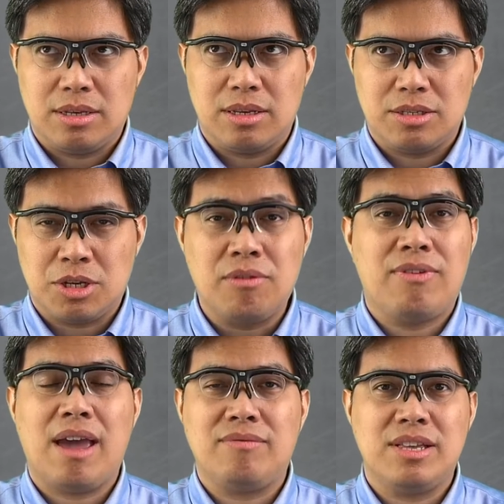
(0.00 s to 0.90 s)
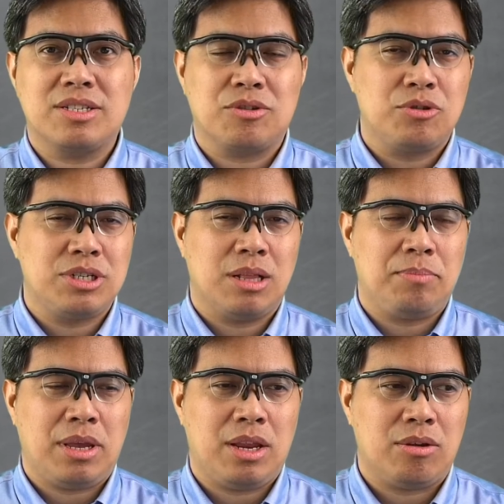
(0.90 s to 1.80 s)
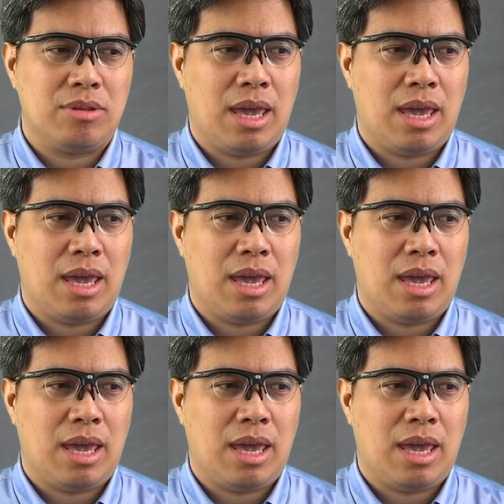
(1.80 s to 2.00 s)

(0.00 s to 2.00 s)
survive this crucial period.